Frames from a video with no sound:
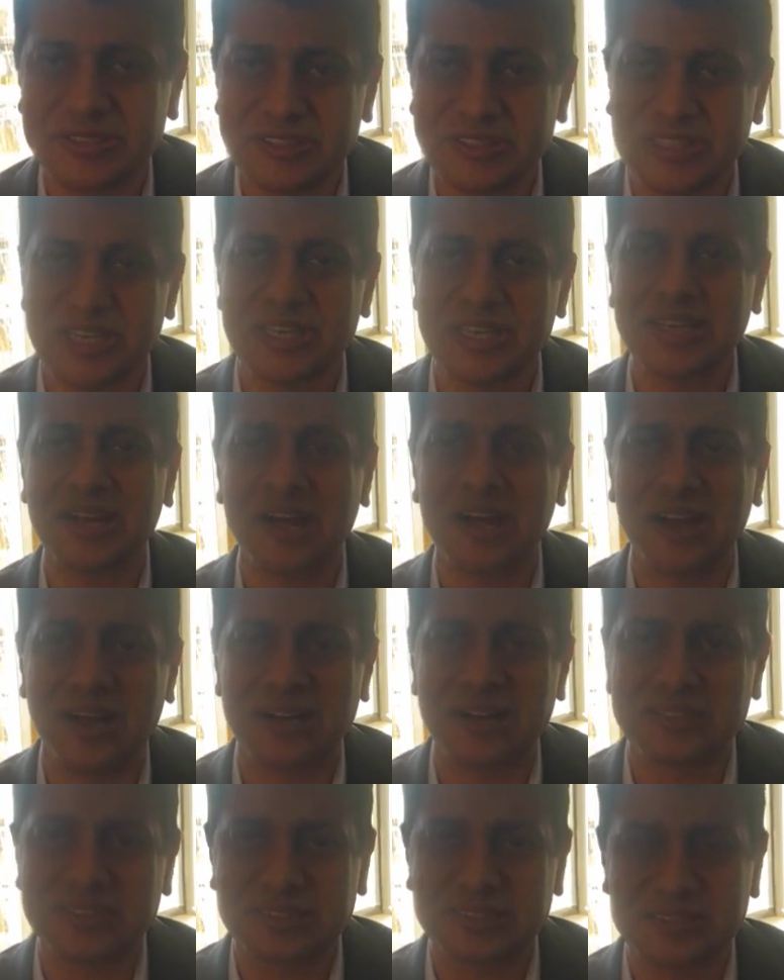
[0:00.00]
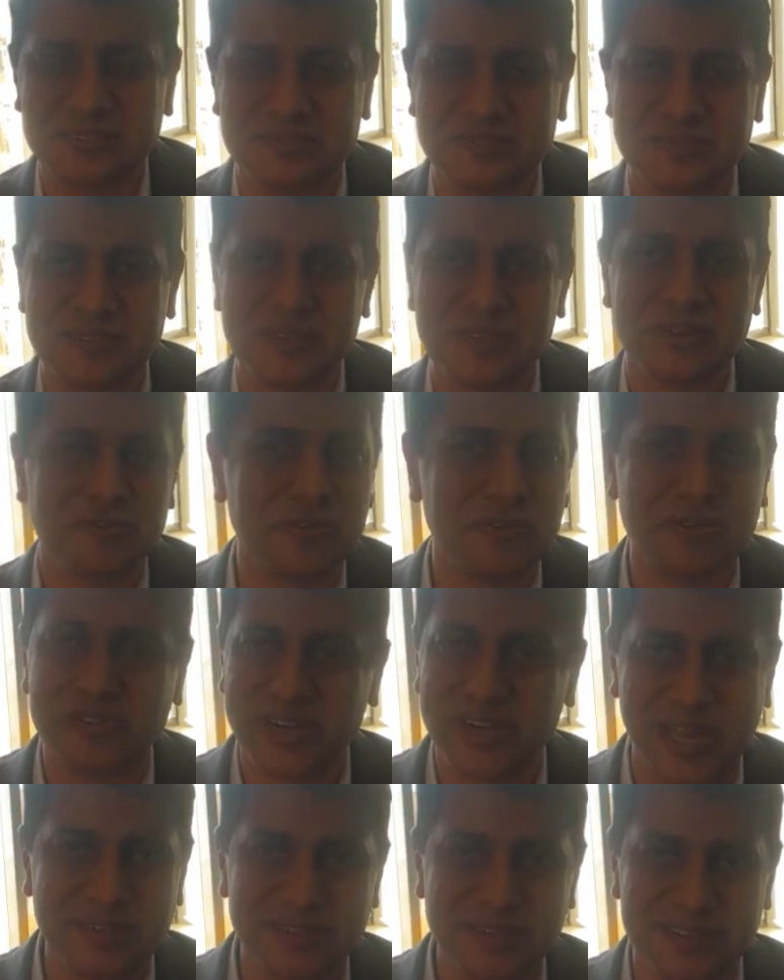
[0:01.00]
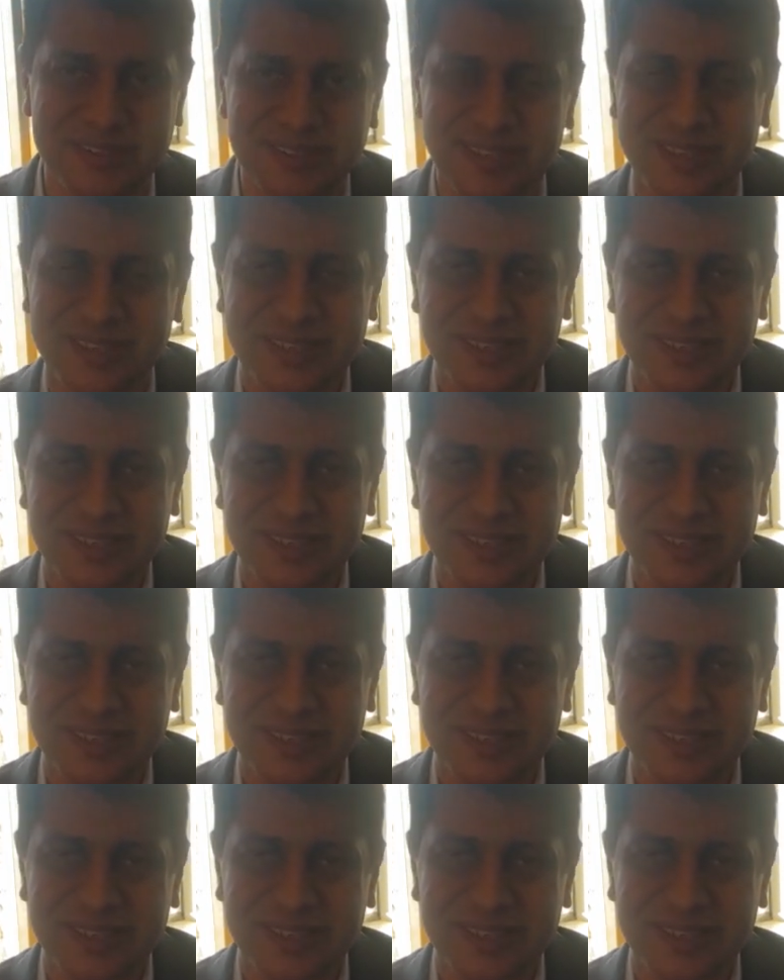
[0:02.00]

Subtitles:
take ourselves for granted